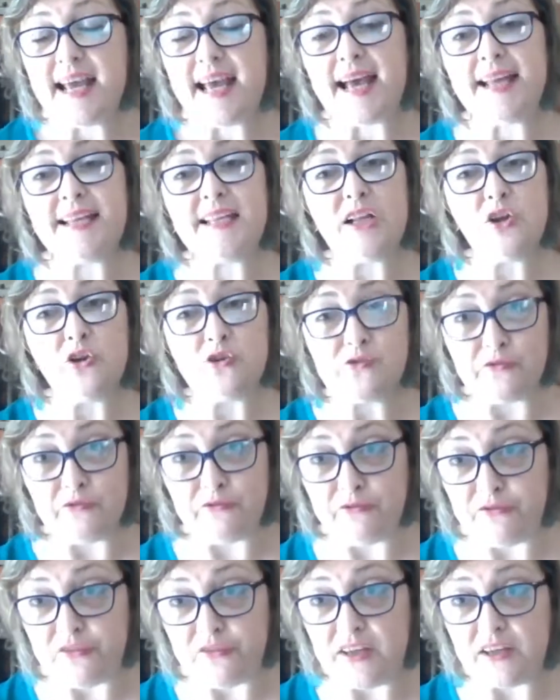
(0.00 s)
and a lot of
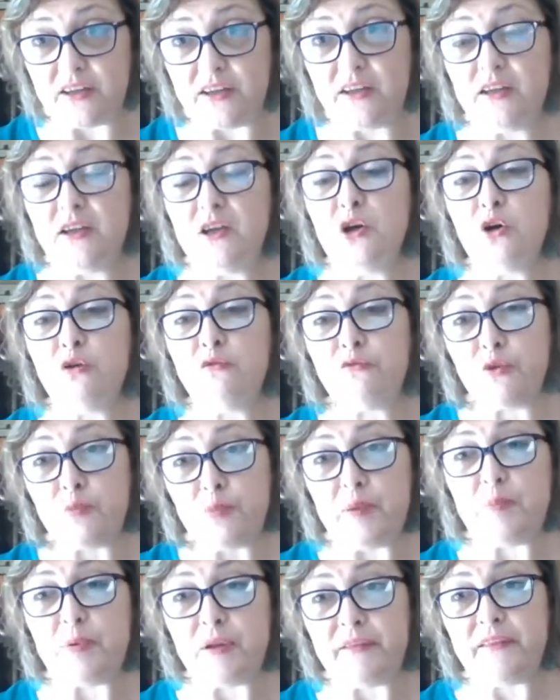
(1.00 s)
fear for
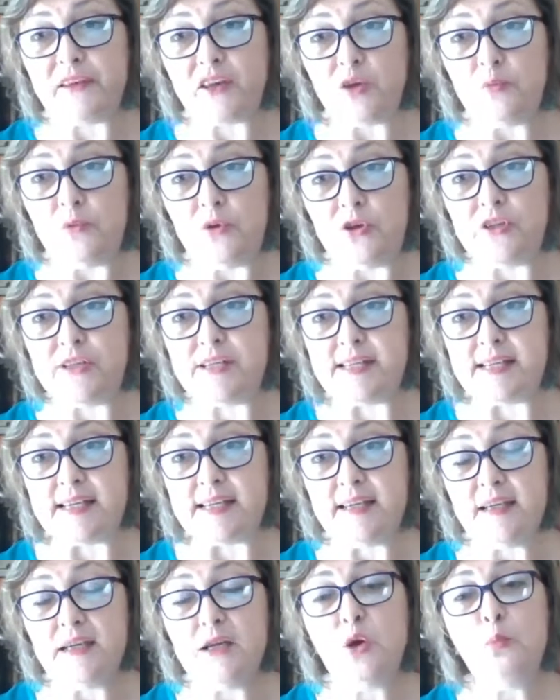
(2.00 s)
people in the community,